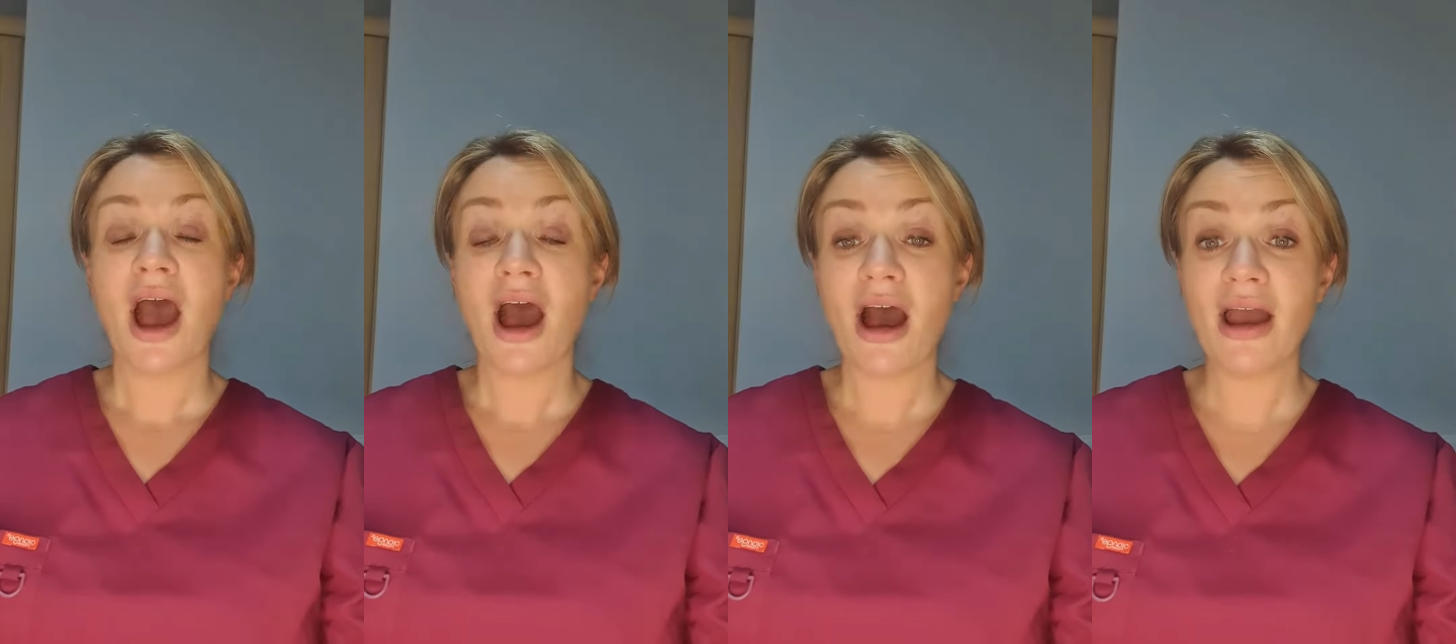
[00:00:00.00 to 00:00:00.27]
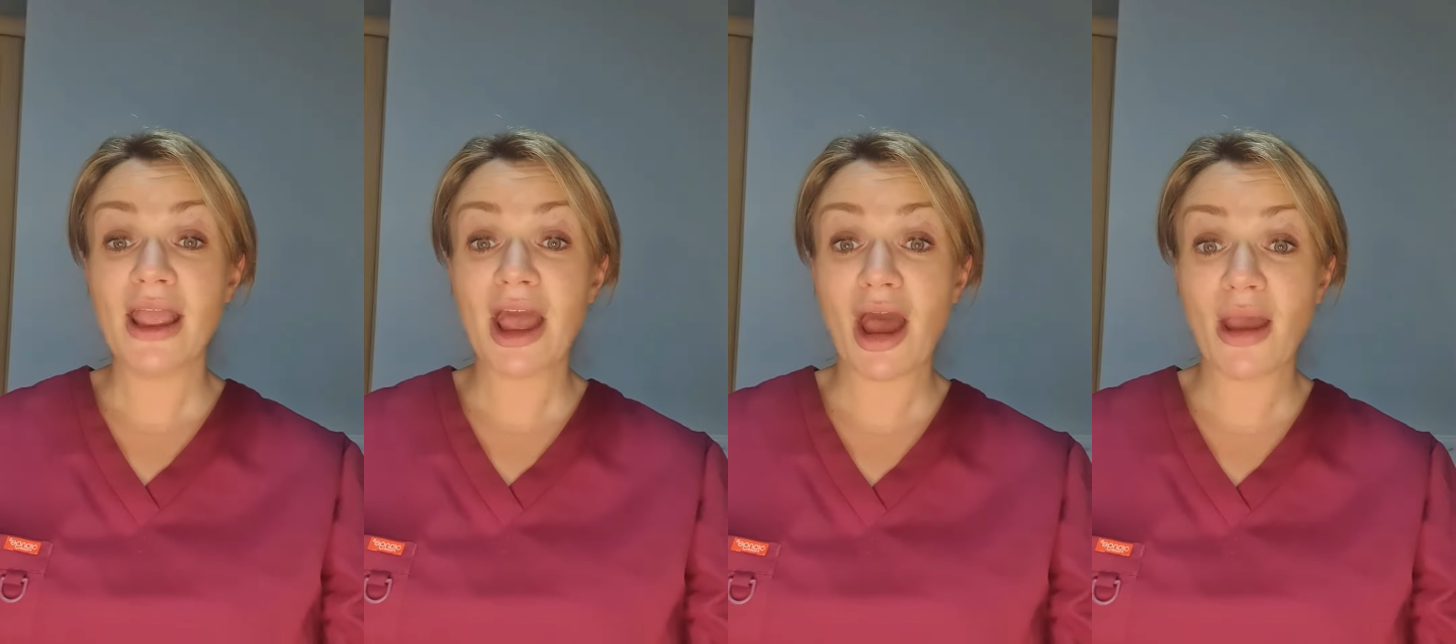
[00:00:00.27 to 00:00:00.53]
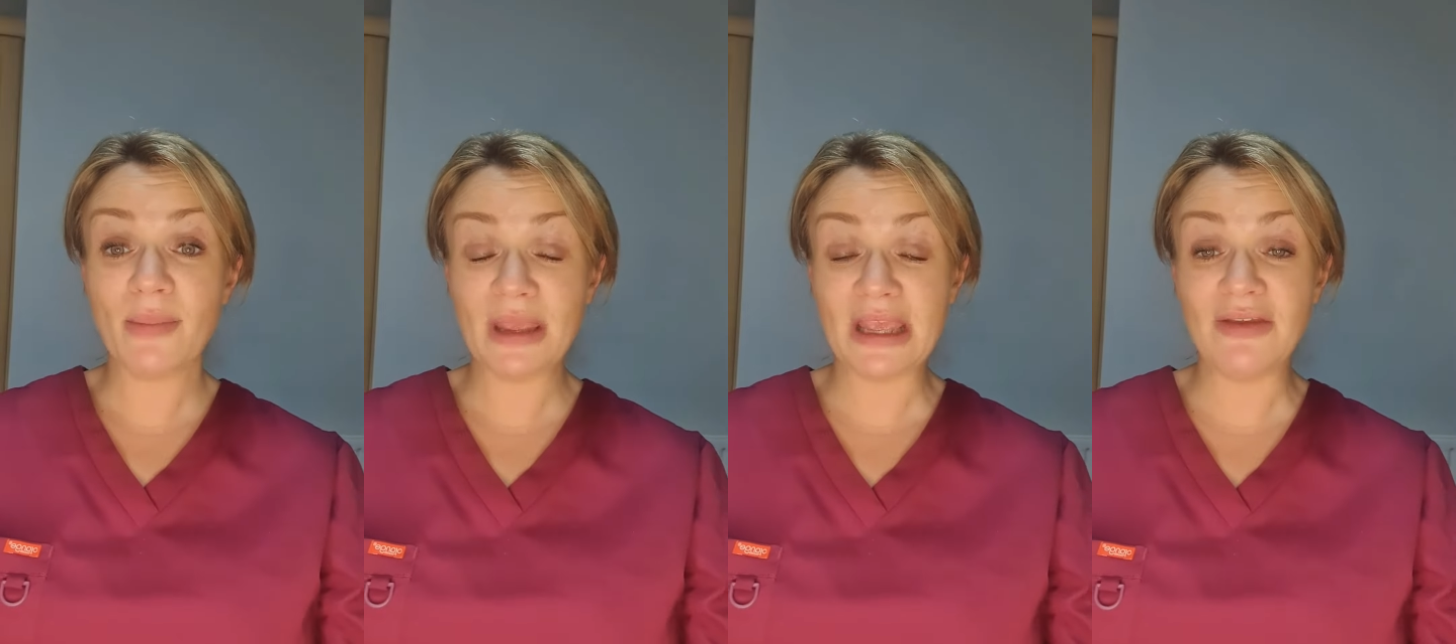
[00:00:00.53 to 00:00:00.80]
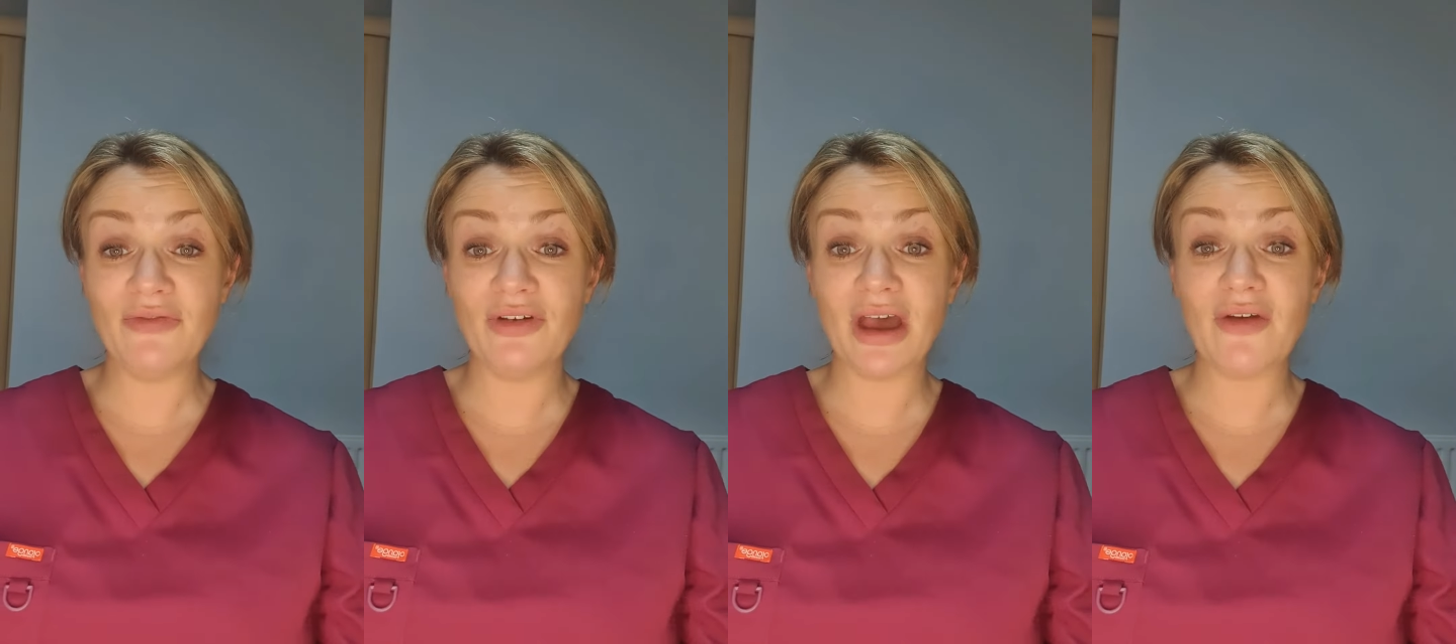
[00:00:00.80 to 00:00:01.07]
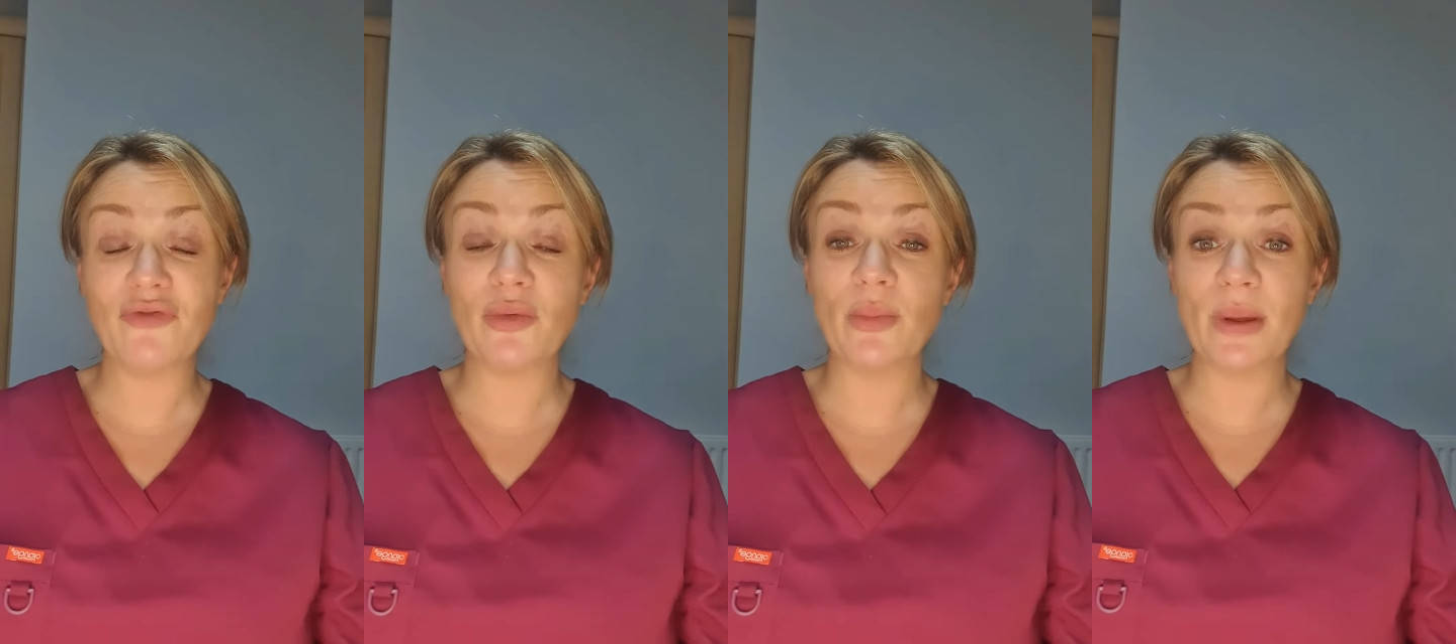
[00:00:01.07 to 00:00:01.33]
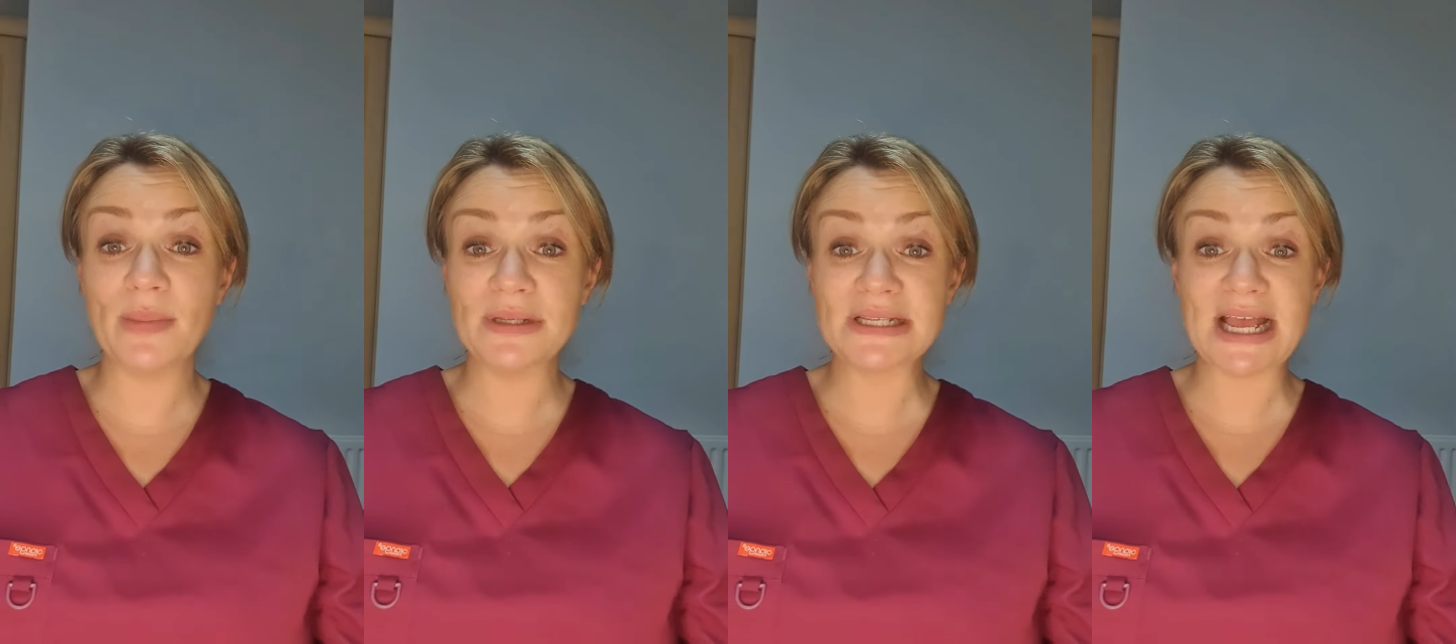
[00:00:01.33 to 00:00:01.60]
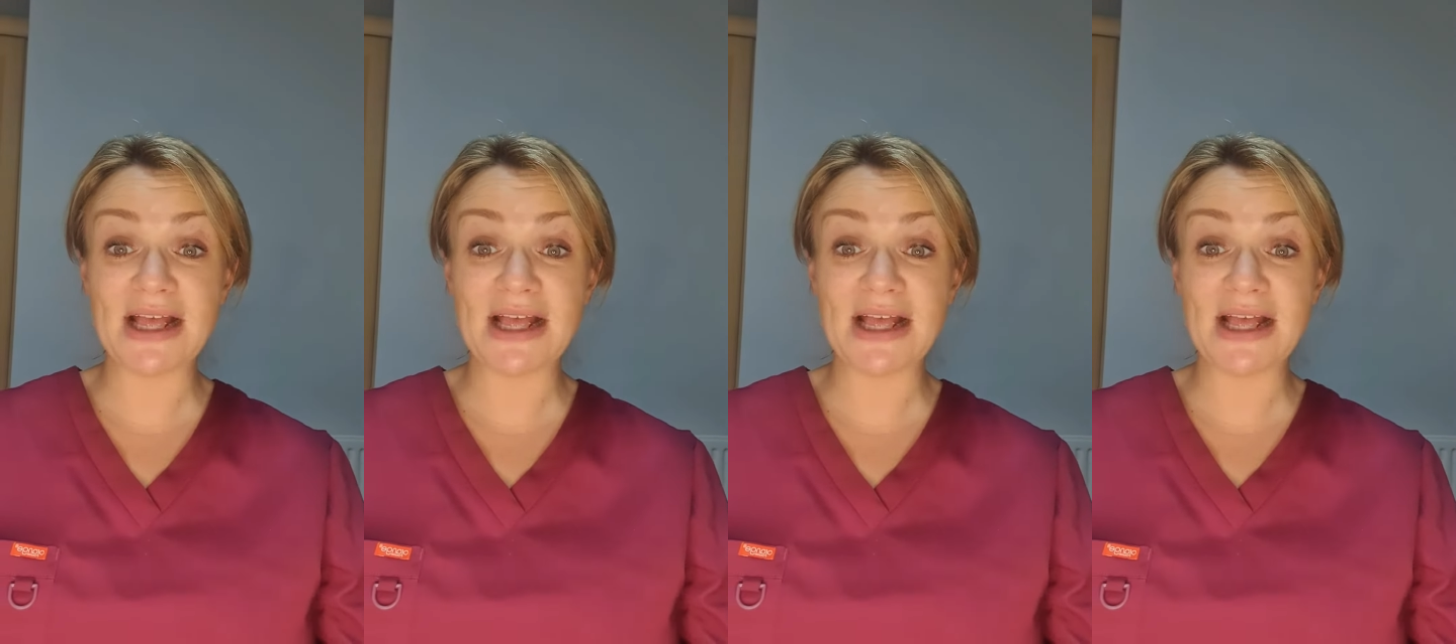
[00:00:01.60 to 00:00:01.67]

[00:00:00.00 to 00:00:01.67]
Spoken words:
Hi, I'm Aoife from Women's